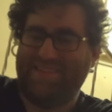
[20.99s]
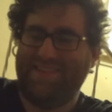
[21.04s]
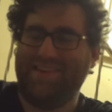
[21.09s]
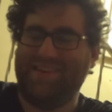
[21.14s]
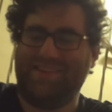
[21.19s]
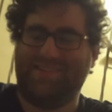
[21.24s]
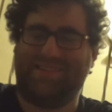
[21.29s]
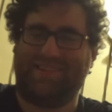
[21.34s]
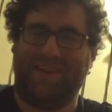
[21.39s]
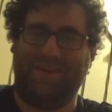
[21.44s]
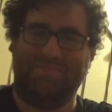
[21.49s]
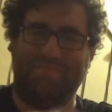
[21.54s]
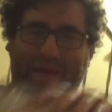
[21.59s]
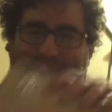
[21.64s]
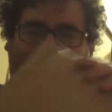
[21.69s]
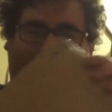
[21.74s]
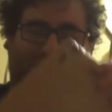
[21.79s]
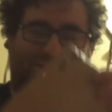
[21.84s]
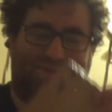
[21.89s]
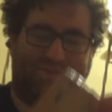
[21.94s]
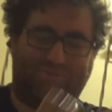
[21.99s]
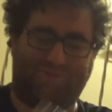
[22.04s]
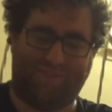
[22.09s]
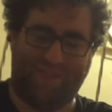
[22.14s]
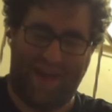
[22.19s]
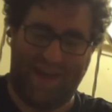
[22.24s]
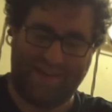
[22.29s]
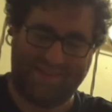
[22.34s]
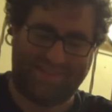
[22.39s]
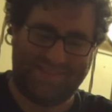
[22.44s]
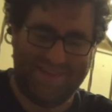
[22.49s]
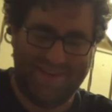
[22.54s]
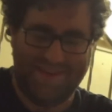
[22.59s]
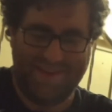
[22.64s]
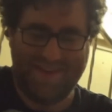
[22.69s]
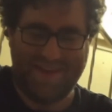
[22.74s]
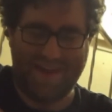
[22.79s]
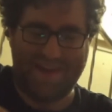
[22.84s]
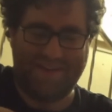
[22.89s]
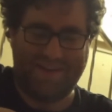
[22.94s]
it said Master Flex.
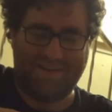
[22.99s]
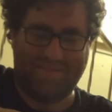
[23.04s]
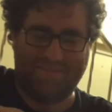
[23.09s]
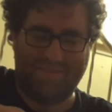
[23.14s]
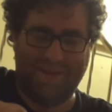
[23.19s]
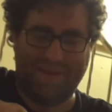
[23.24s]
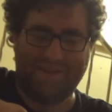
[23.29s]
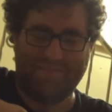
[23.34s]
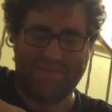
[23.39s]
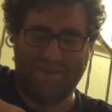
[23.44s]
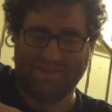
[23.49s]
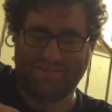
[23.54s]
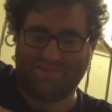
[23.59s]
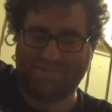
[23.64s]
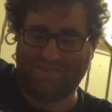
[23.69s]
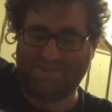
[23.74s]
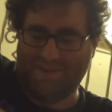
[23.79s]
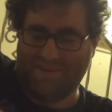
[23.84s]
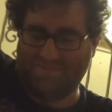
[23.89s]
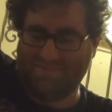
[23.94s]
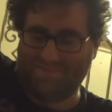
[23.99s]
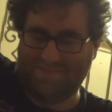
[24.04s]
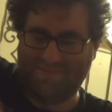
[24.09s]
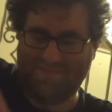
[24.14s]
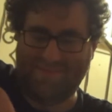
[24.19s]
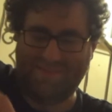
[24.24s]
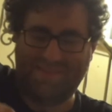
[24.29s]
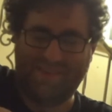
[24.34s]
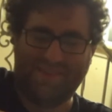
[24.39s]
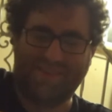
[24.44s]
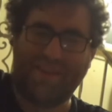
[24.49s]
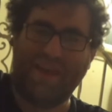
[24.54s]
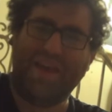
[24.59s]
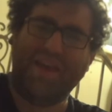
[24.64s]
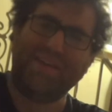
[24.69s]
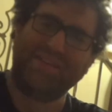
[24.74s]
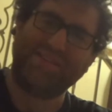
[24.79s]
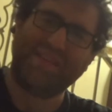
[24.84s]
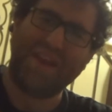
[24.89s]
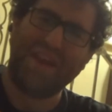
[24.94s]
Ended up being a menstrual cup.
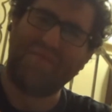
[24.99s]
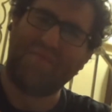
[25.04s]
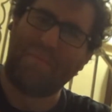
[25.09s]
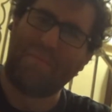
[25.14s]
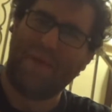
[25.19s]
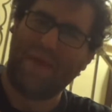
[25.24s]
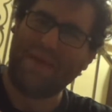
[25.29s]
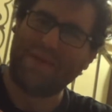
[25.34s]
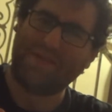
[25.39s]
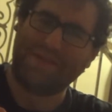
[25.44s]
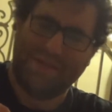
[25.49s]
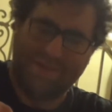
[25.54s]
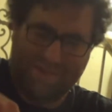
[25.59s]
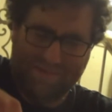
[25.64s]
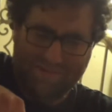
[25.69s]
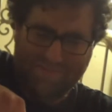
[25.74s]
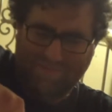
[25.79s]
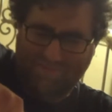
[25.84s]
Son of a bitch.